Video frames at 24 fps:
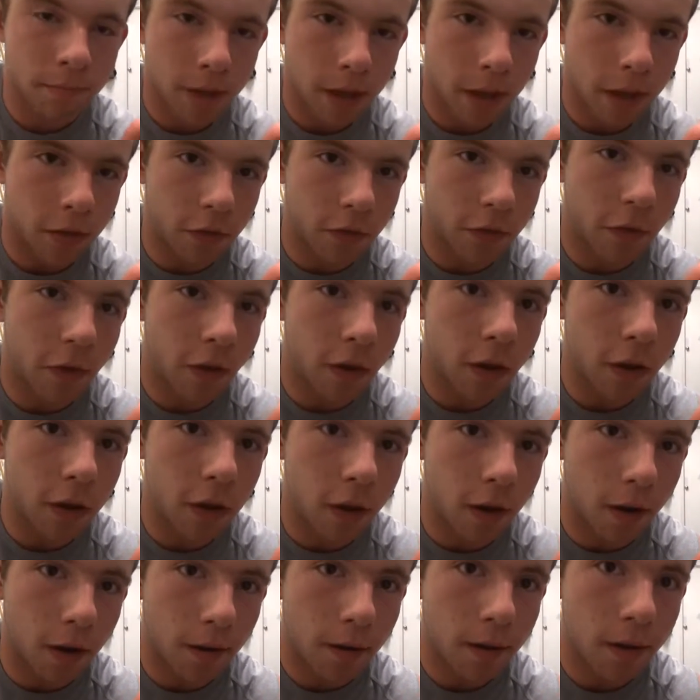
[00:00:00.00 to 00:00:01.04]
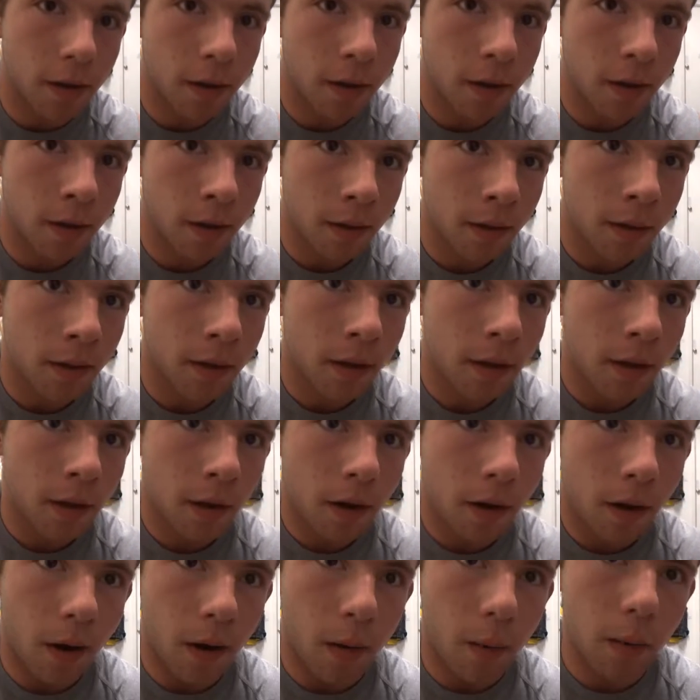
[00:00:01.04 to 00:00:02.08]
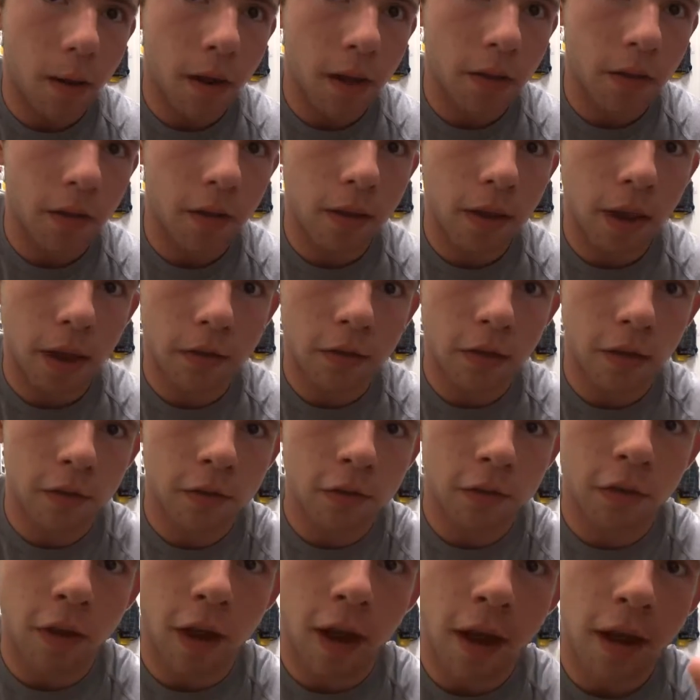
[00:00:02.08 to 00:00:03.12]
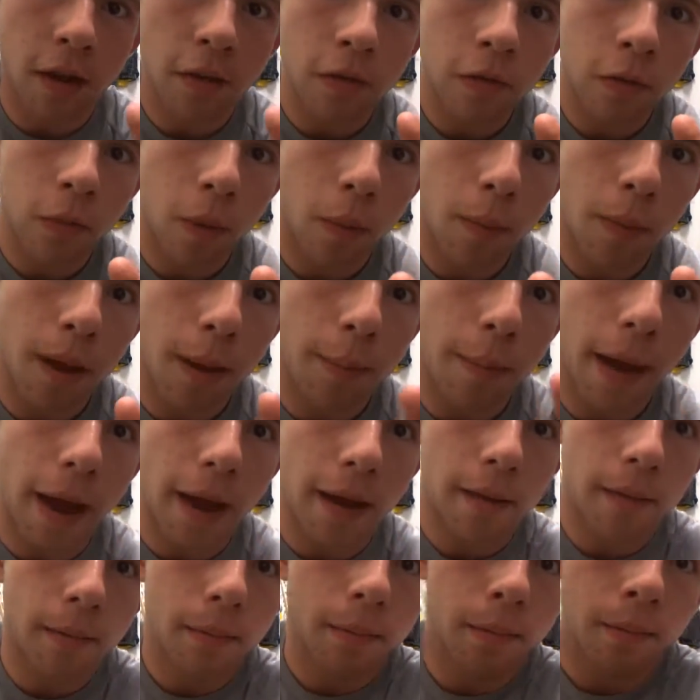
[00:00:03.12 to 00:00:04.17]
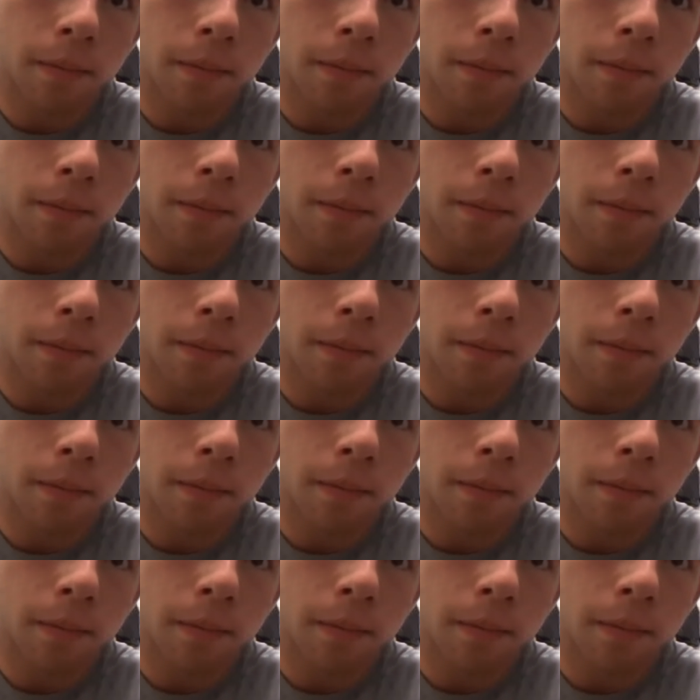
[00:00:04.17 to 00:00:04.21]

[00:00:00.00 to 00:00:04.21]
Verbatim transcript: It's fairly good. Alright, we'll get to the next exercise when we come back.